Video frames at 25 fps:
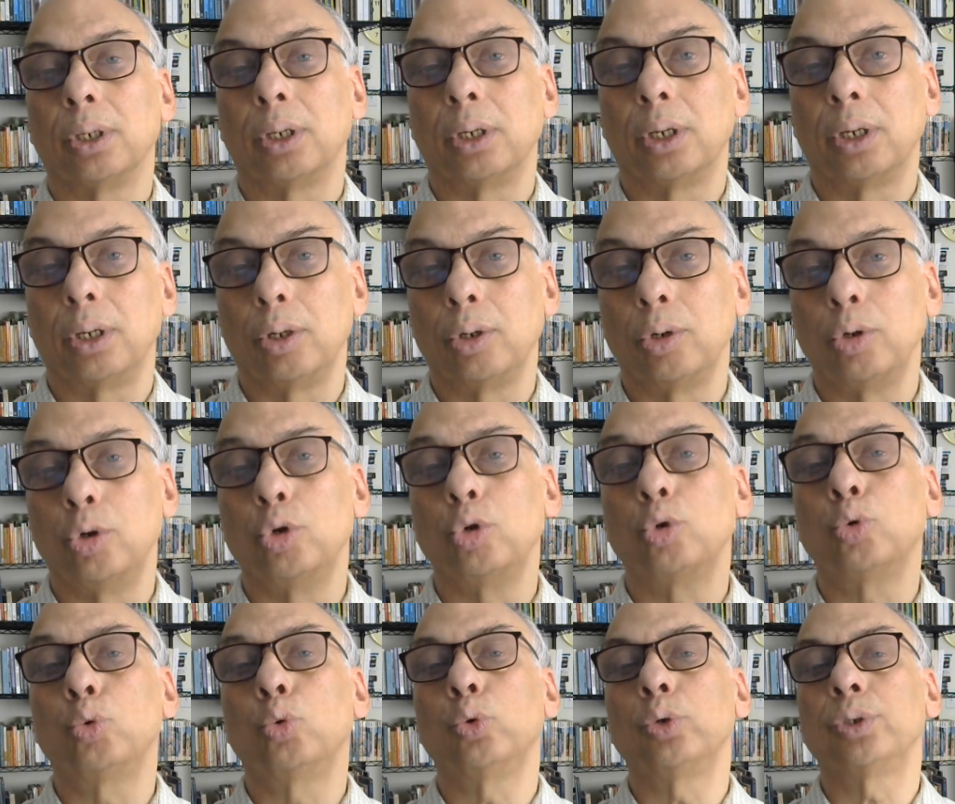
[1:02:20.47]

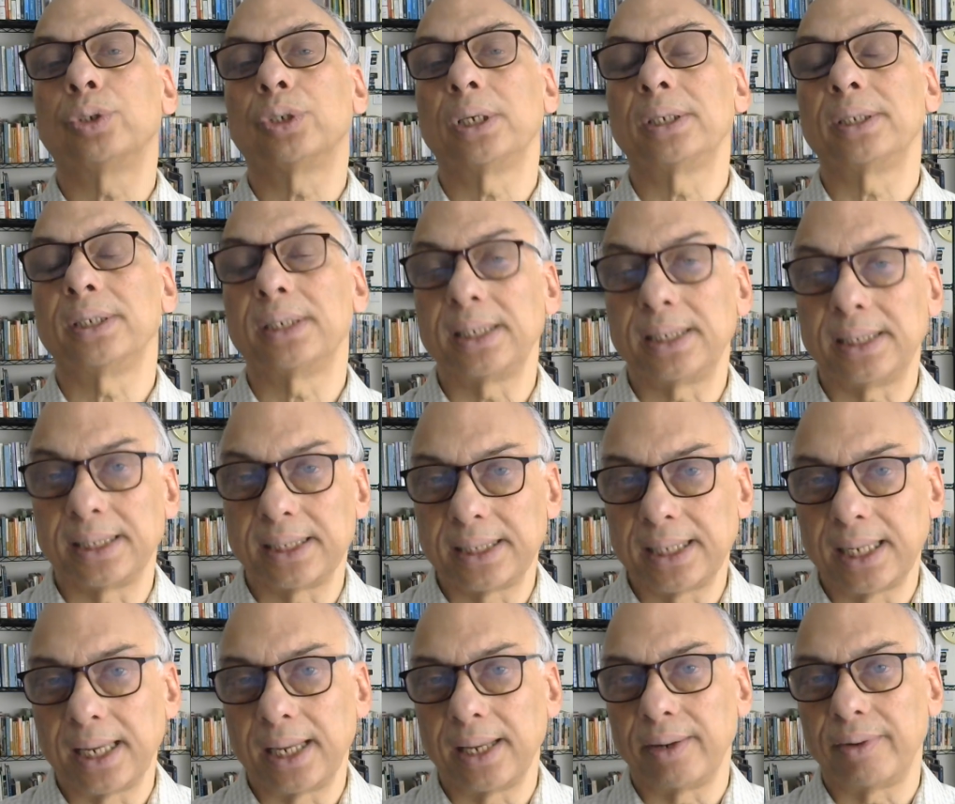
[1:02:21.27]
loses
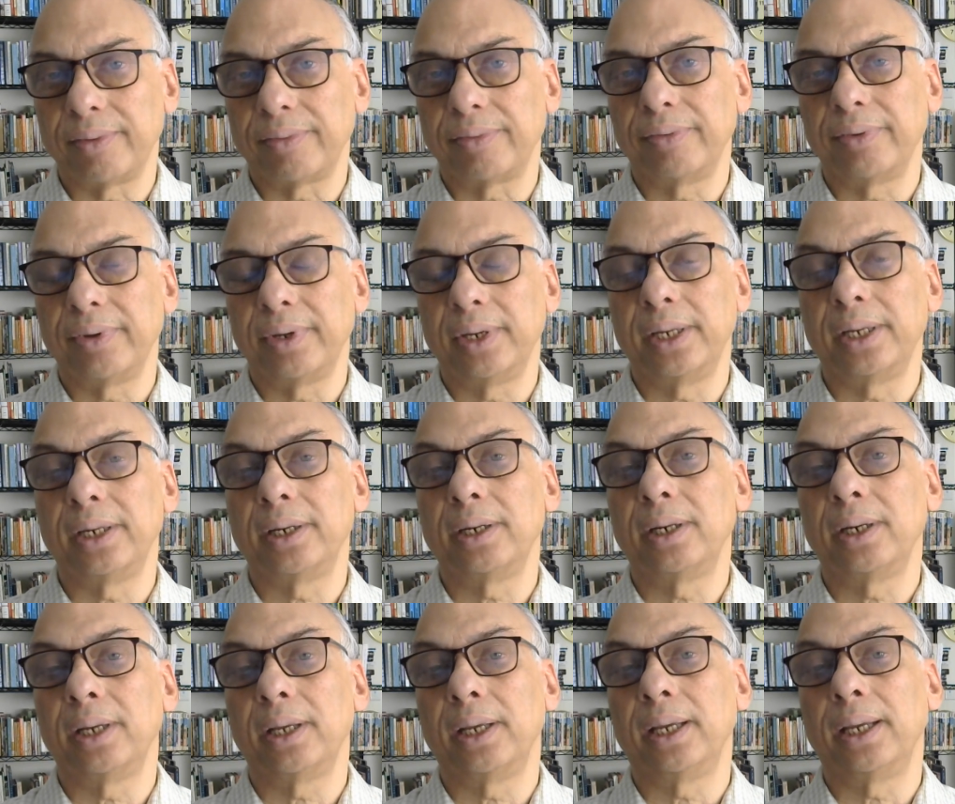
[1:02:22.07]
itself
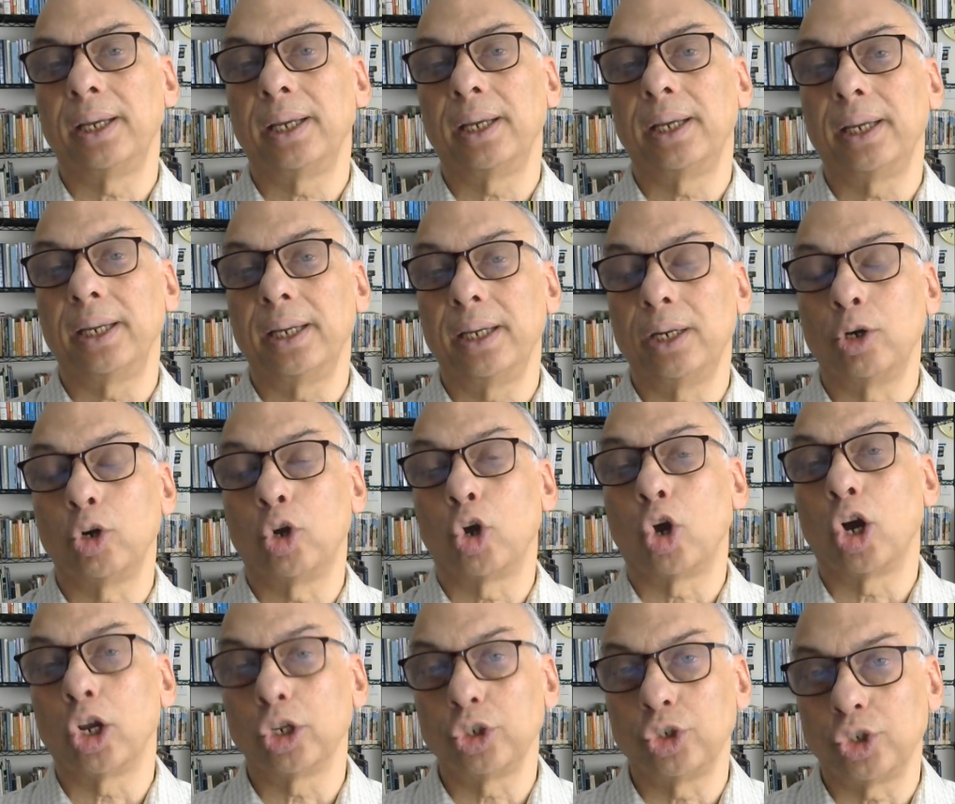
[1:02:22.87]
in a,
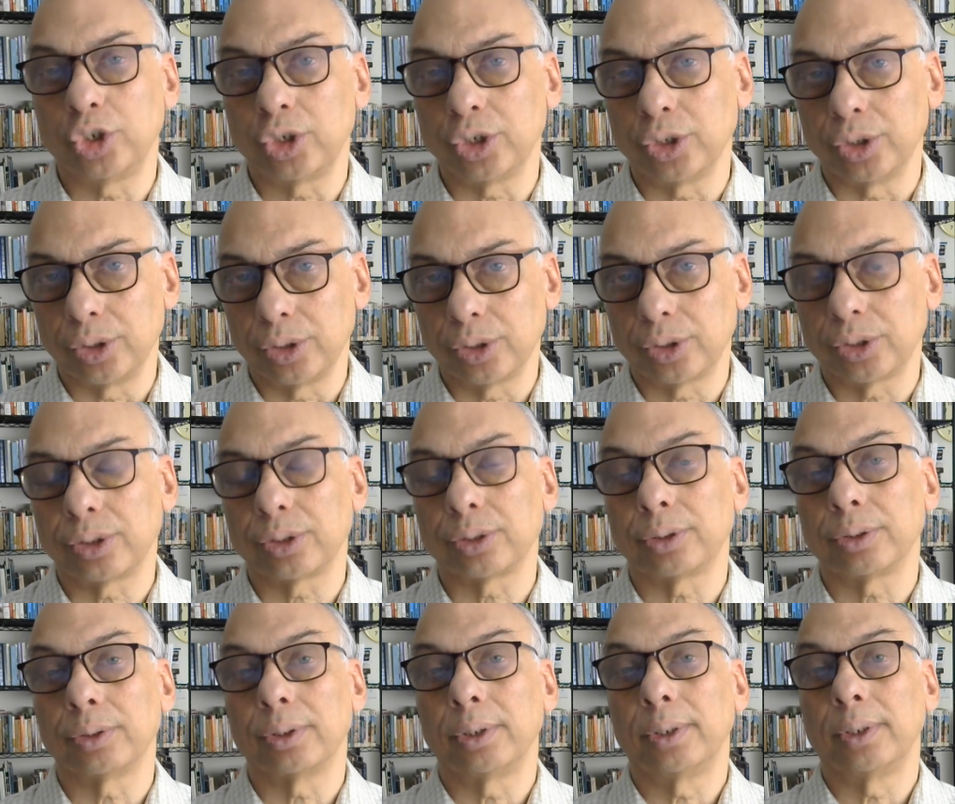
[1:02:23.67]

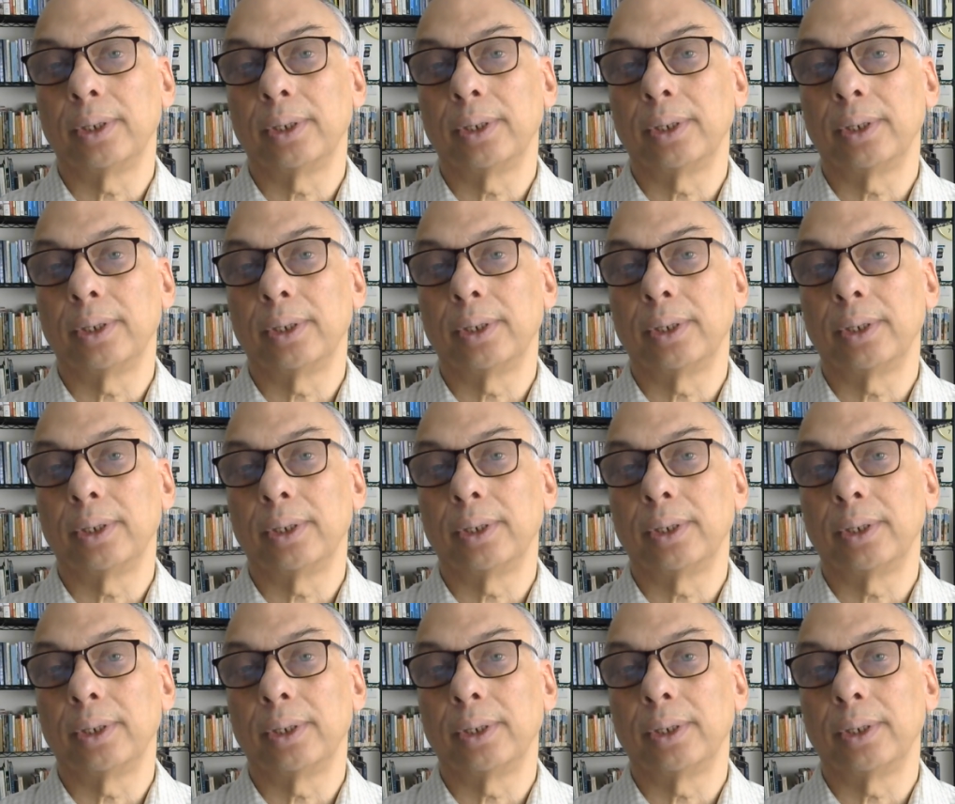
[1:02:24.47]
inconscience